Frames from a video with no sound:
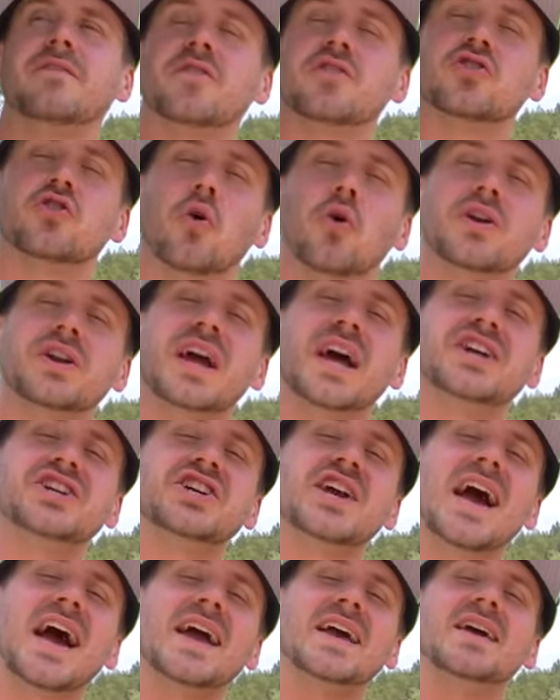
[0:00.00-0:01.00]
for
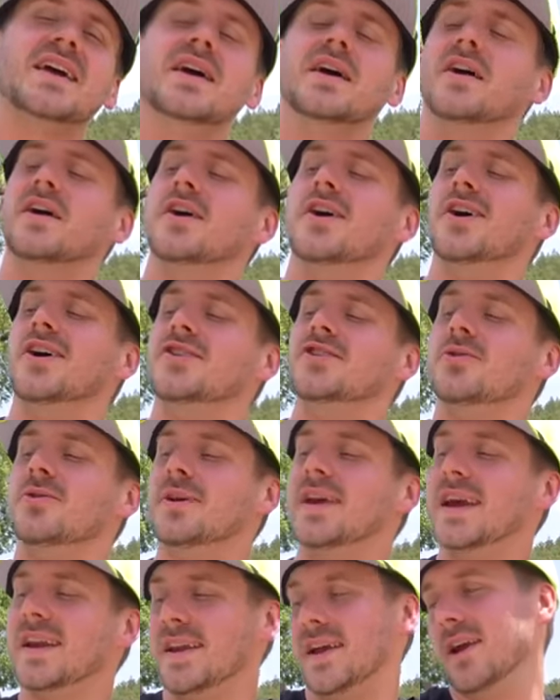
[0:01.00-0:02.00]
DoorDash guy to
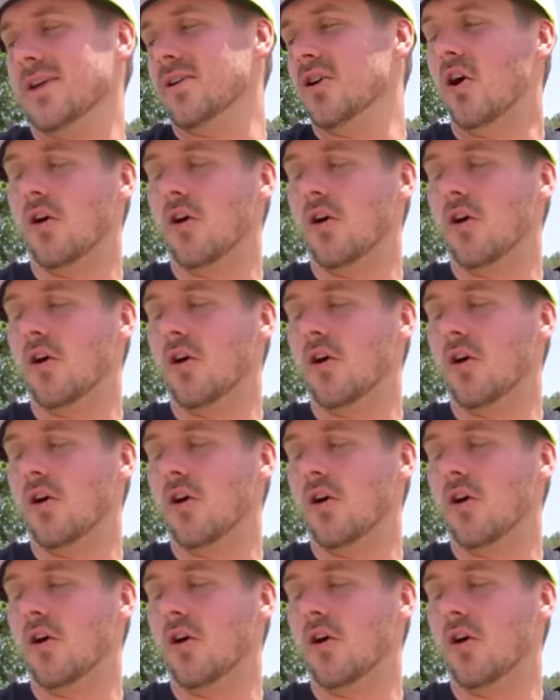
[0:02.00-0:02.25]
get here and